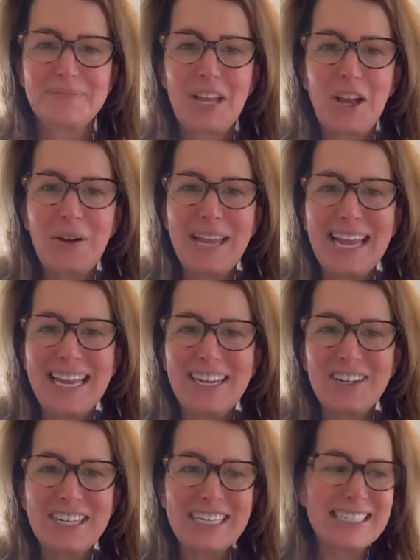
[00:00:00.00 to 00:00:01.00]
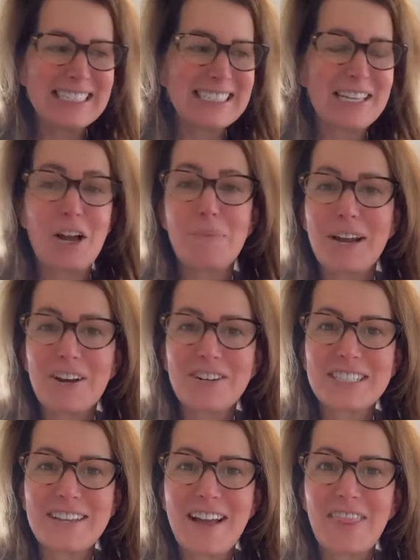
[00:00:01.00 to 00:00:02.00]
Okay, here it is on my
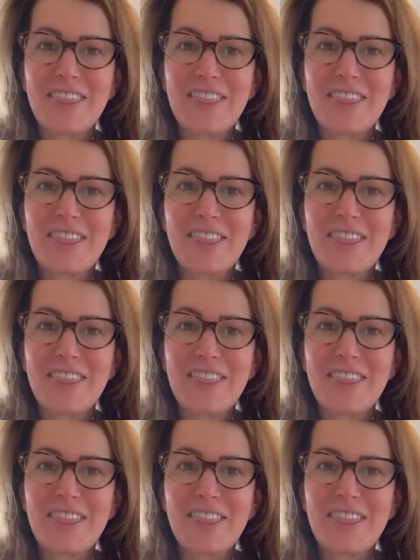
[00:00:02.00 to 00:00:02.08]
croissant.